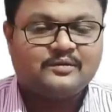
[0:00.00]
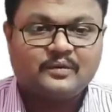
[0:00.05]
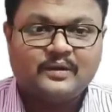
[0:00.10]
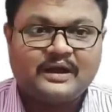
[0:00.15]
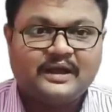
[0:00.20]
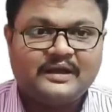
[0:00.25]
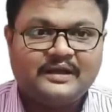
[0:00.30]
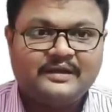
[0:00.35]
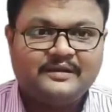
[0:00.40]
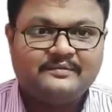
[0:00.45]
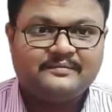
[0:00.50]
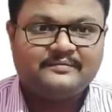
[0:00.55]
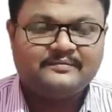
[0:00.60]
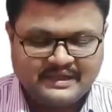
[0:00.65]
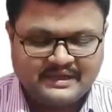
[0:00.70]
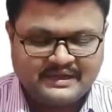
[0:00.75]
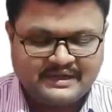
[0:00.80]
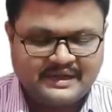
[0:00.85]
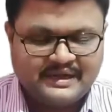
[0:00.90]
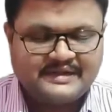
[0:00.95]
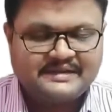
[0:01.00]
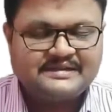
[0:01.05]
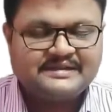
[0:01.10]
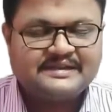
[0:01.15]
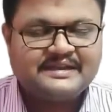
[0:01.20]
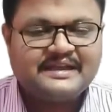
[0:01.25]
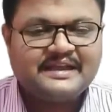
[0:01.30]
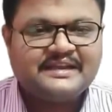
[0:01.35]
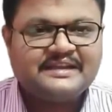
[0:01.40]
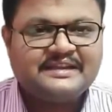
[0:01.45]
Why?
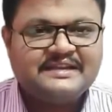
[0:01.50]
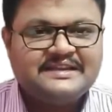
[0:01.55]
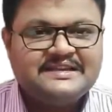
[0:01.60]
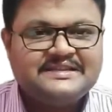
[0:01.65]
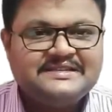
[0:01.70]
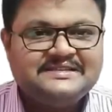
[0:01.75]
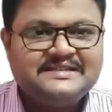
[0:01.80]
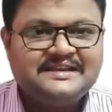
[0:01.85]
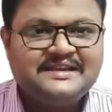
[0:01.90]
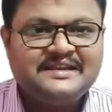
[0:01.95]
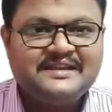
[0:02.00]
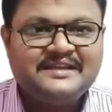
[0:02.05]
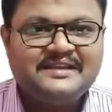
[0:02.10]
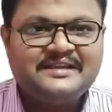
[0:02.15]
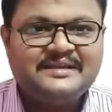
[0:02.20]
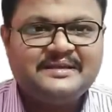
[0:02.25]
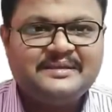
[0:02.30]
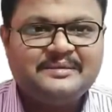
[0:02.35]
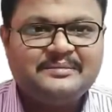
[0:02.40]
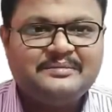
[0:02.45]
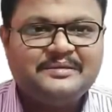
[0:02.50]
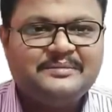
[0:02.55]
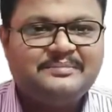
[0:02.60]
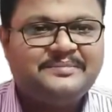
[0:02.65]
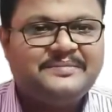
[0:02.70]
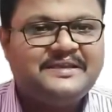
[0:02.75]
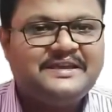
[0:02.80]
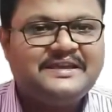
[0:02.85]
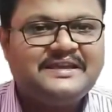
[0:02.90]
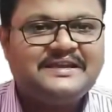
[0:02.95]
Rat can easily be
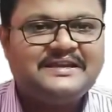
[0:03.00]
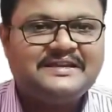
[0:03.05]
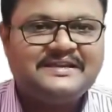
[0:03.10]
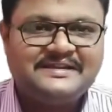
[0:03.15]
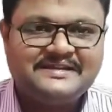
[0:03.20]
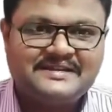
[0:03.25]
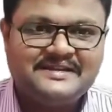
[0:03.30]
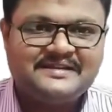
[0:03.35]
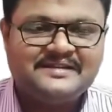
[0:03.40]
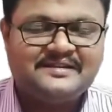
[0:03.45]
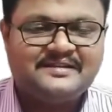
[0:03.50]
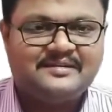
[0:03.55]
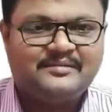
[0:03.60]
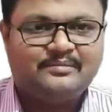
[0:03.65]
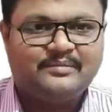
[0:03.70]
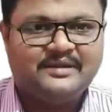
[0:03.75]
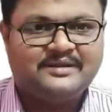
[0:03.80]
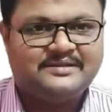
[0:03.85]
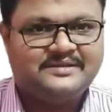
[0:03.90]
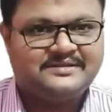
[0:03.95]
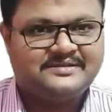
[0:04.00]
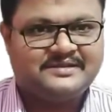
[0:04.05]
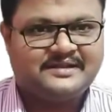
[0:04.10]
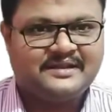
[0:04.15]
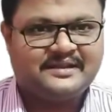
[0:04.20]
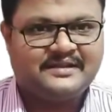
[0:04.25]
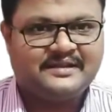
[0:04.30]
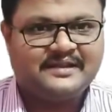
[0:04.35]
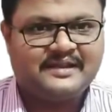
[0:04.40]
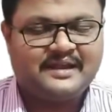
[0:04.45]
being eaten by the
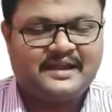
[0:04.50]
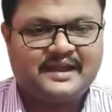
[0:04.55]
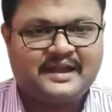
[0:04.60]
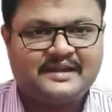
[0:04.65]
snake,